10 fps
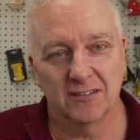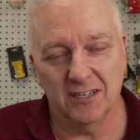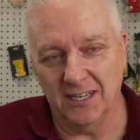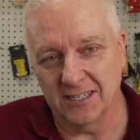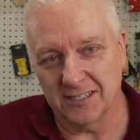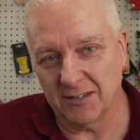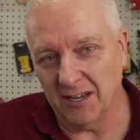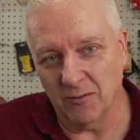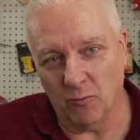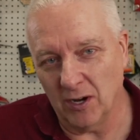
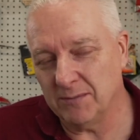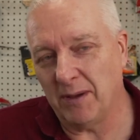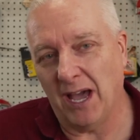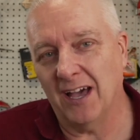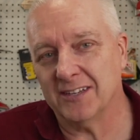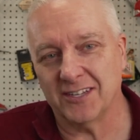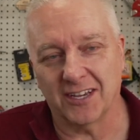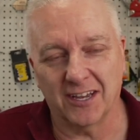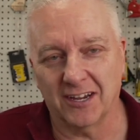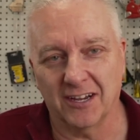in one pass. It
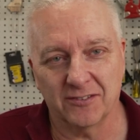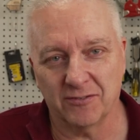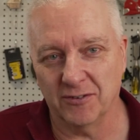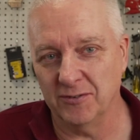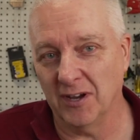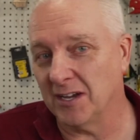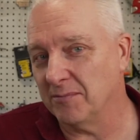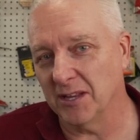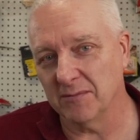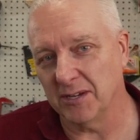can cut through
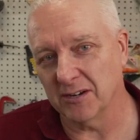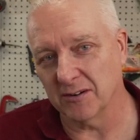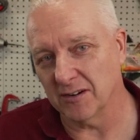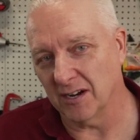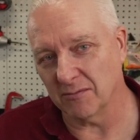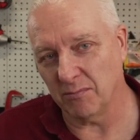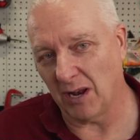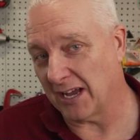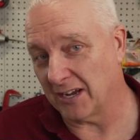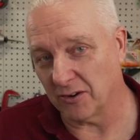9mm
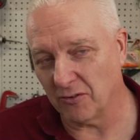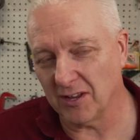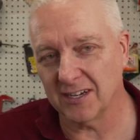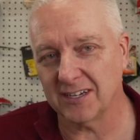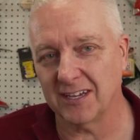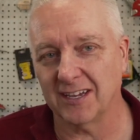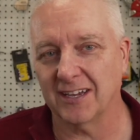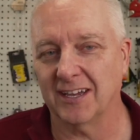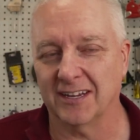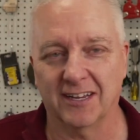black acrylic.
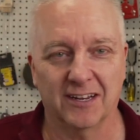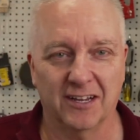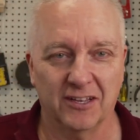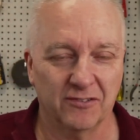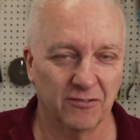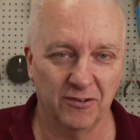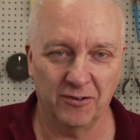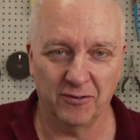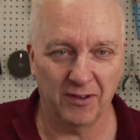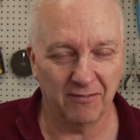It can cut
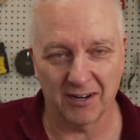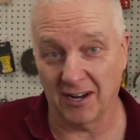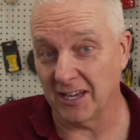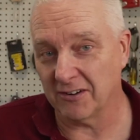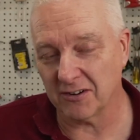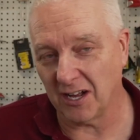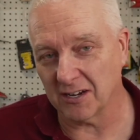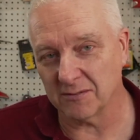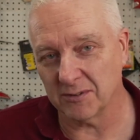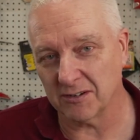through even lighter
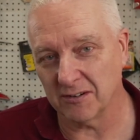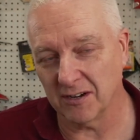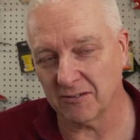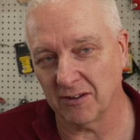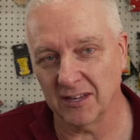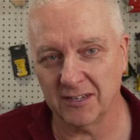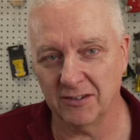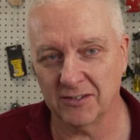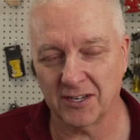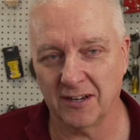colored acrylic
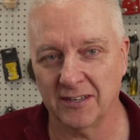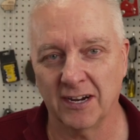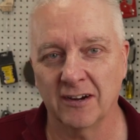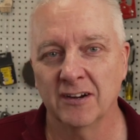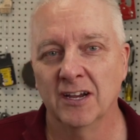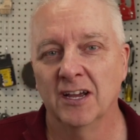you saw there.